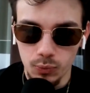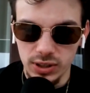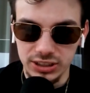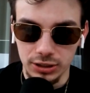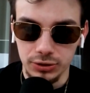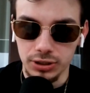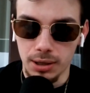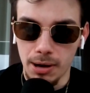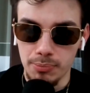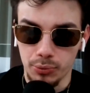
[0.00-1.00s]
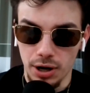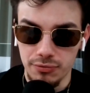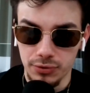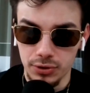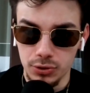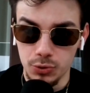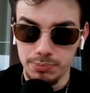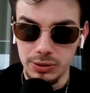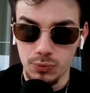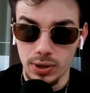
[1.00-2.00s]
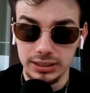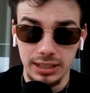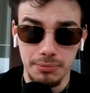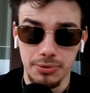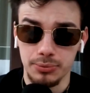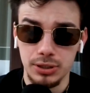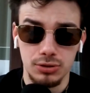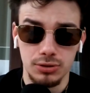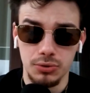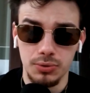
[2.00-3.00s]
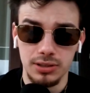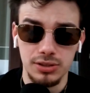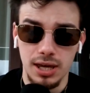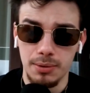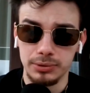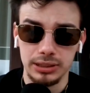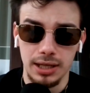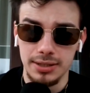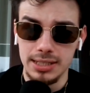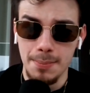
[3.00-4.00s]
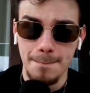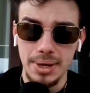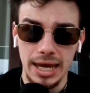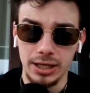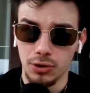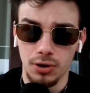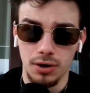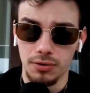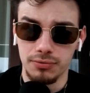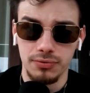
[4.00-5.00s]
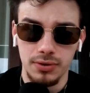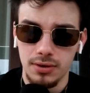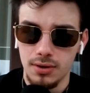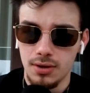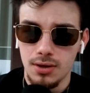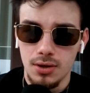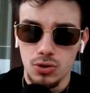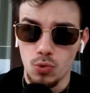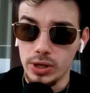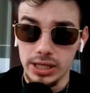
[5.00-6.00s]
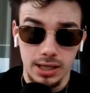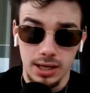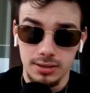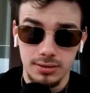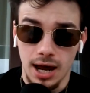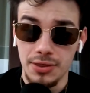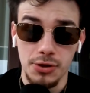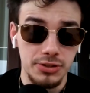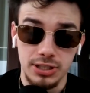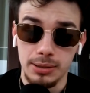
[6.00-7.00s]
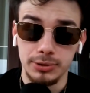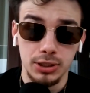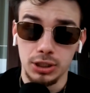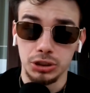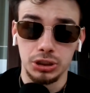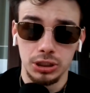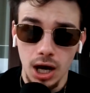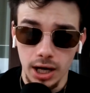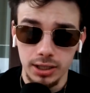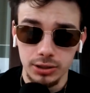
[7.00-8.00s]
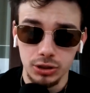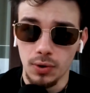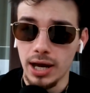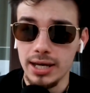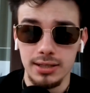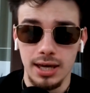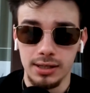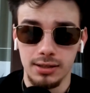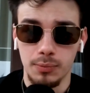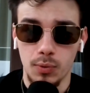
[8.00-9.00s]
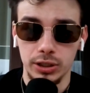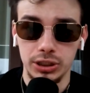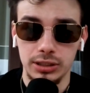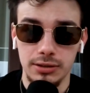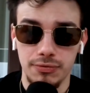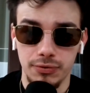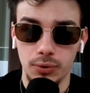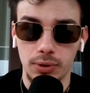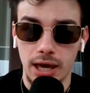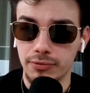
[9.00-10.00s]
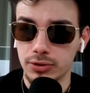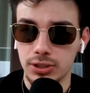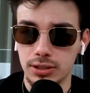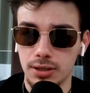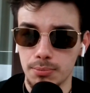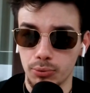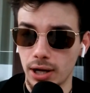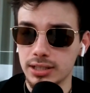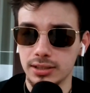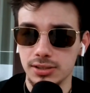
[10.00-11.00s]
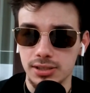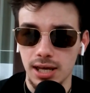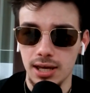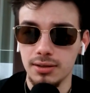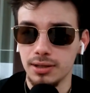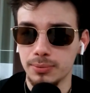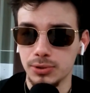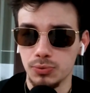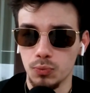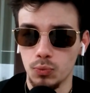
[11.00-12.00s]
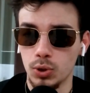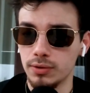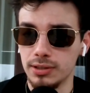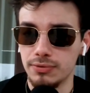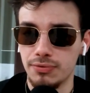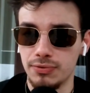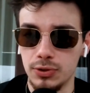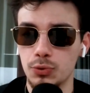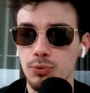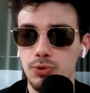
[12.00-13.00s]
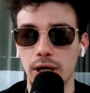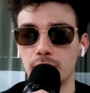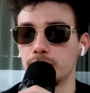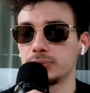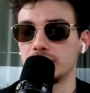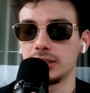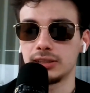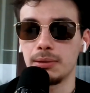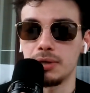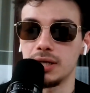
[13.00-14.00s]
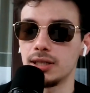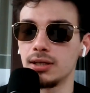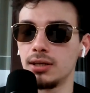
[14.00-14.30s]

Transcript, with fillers: Let's also talk about Brentford, who beat West Ham 3-2, and this game was like the banger of the weekend. I thought this game was going to suck, so I ended up watching the full Everton-Brighton instead, and that was one of the few terrible mistakes I made